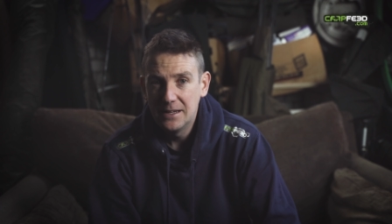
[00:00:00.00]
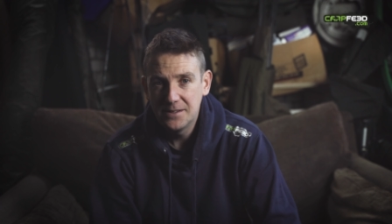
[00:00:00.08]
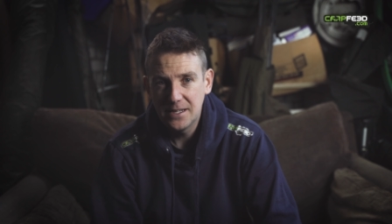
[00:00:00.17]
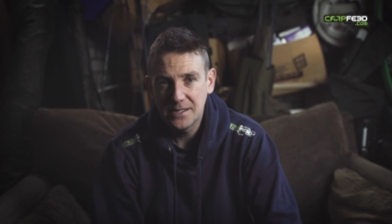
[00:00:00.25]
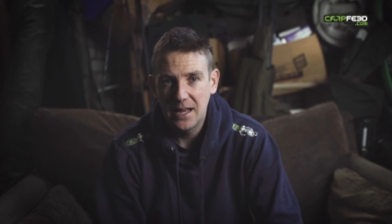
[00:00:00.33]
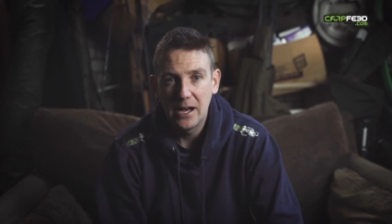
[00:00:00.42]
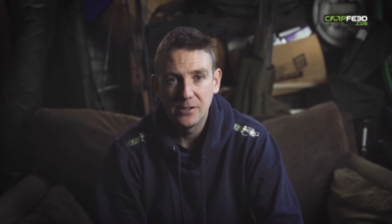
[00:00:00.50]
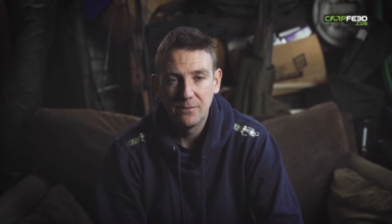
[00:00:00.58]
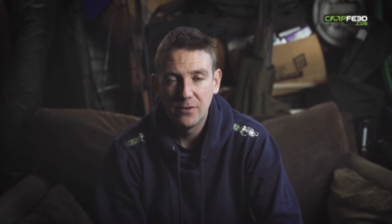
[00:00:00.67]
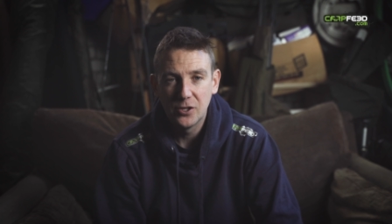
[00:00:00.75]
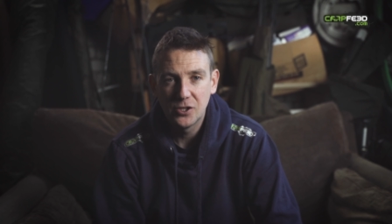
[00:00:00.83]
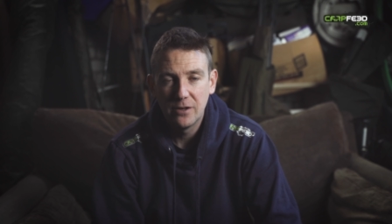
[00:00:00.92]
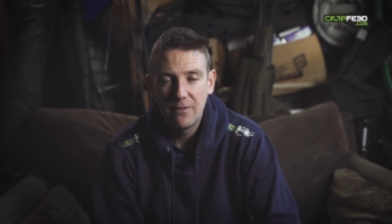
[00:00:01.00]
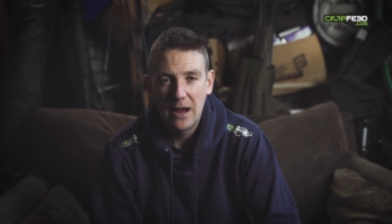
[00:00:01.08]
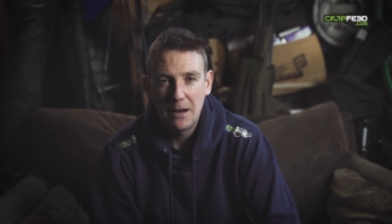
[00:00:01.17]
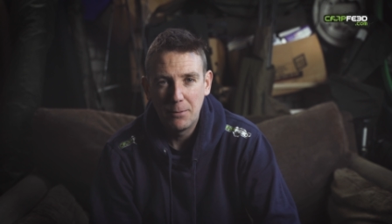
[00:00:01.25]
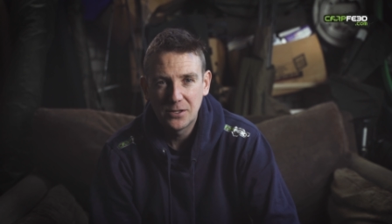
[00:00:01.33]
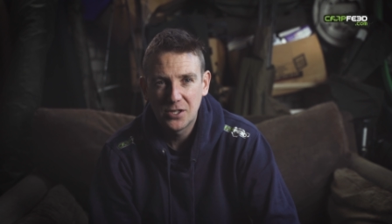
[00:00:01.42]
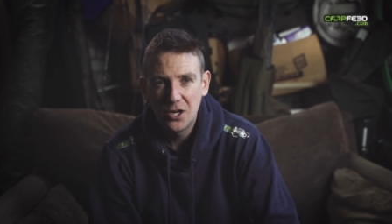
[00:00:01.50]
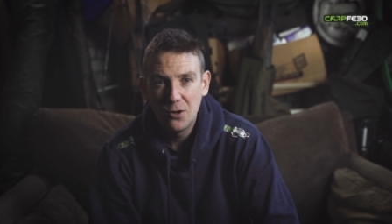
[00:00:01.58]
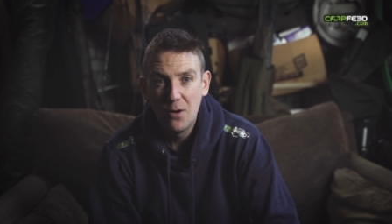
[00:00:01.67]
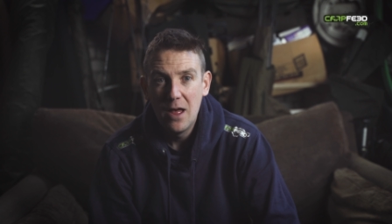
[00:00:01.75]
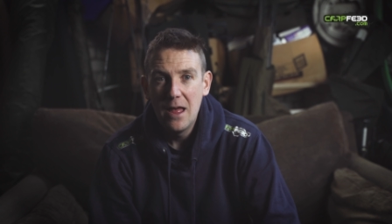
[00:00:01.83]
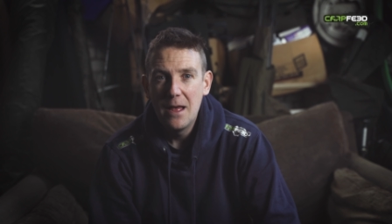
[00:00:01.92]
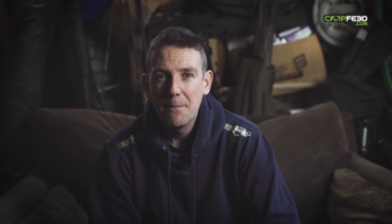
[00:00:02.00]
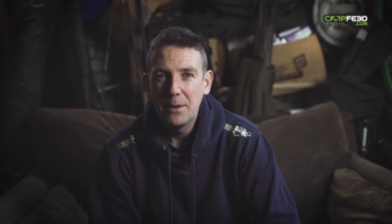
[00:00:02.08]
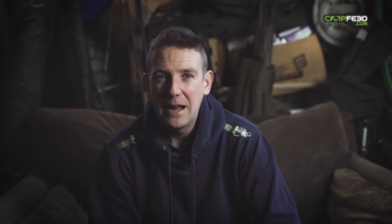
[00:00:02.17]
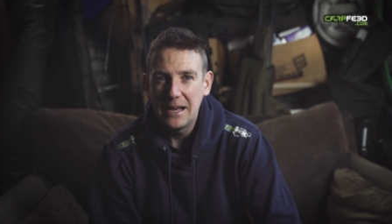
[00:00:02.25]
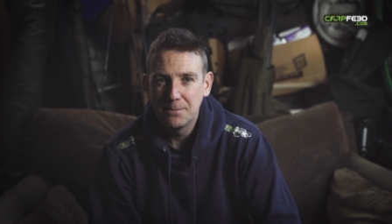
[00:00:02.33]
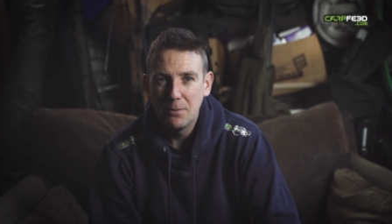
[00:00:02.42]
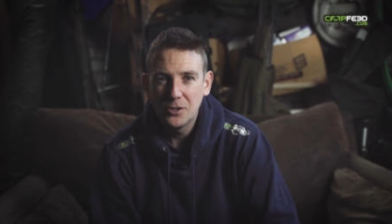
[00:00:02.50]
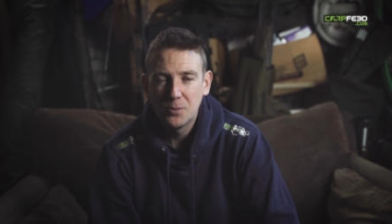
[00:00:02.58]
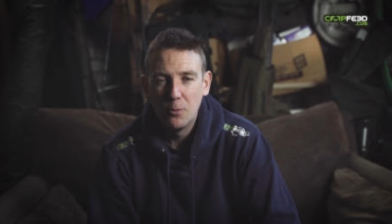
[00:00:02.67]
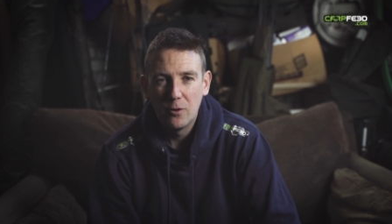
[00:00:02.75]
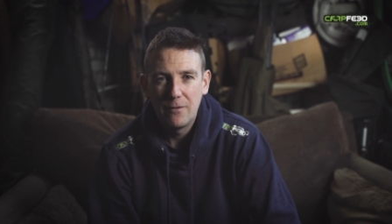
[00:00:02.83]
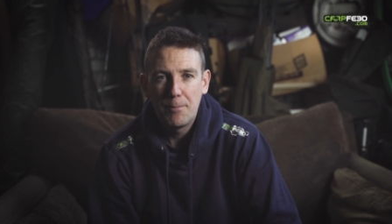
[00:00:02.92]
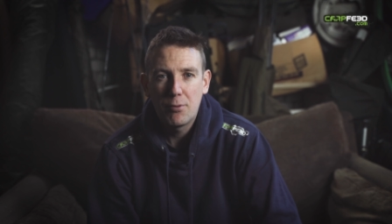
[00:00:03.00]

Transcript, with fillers: 6000 version available too, but it has much more of a